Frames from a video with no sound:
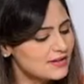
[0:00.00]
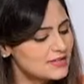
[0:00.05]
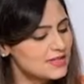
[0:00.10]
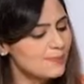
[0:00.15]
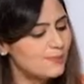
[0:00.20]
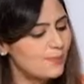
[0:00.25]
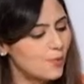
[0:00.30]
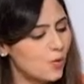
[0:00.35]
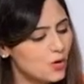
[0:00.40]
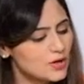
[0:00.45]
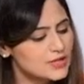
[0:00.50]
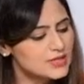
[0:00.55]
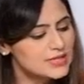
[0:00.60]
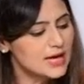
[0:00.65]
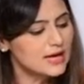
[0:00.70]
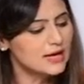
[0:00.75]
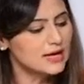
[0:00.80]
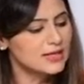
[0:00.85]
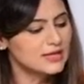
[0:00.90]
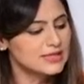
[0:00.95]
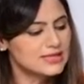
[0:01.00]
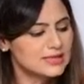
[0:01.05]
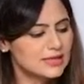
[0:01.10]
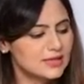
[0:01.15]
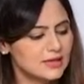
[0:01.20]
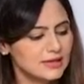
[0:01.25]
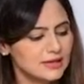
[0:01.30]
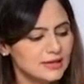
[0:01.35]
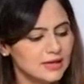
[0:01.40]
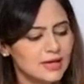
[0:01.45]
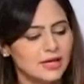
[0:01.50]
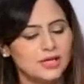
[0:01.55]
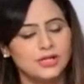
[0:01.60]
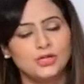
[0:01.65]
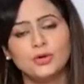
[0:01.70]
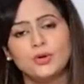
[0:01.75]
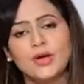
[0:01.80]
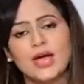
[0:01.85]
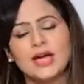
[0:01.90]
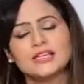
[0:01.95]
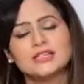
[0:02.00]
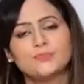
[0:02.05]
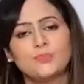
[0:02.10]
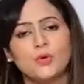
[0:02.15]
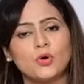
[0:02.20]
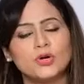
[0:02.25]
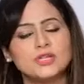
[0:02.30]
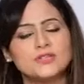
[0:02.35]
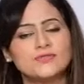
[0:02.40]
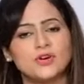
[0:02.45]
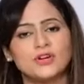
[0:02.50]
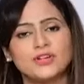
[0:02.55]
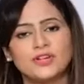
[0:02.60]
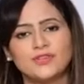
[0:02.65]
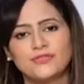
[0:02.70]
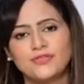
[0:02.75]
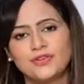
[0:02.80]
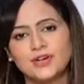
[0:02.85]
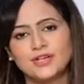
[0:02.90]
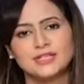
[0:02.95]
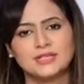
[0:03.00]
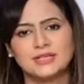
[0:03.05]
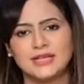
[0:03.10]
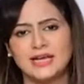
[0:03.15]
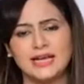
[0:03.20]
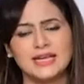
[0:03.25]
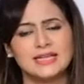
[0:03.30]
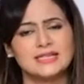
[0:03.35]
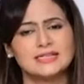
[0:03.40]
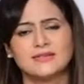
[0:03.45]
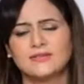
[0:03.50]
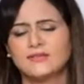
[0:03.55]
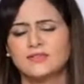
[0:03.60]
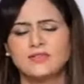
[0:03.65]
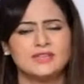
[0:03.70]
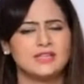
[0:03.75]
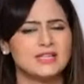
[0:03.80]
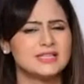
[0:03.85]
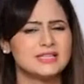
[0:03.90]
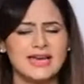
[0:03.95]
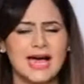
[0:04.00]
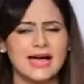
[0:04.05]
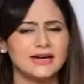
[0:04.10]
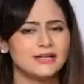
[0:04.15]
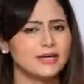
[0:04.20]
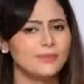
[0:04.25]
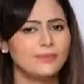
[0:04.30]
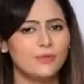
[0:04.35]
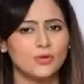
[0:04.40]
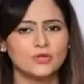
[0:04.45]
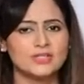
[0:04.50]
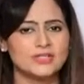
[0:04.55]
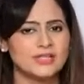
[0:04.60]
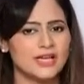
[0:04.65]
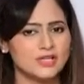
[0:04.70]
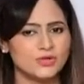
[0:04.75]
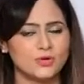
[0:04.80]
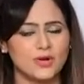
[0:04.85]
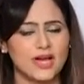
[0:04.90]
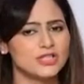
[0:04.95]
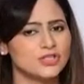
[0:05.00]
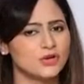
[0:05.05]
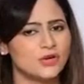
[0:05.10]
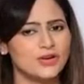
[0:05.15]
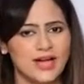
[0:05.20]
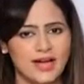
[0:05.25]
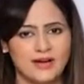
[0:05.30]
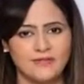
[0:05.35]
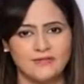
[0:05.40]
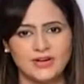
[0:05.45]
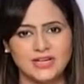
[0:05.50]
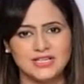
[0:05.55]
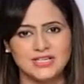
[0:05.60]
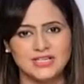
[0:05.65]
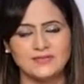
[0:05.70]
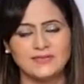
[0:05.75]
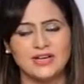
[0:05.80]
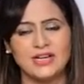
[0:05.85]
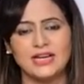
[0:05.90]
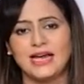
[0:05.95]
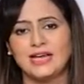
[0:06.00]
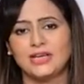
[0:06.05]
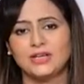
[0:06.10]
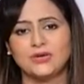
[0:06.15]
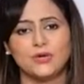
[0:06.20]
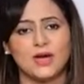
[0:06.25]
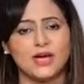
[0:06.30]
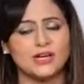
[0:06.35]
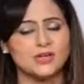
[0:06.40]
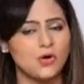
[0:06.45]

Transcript: as the ports are concerned, you get ports for different things. The standard ports that you get on every TV, like you get